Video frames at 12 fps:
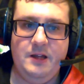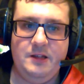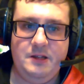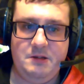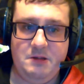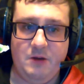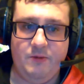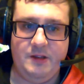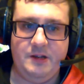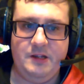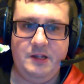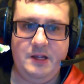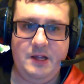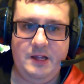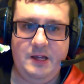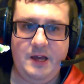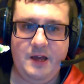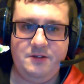what they've done in
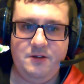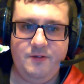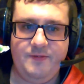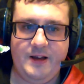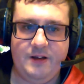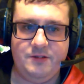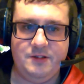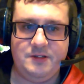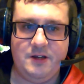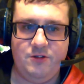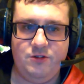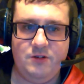the year 2000. So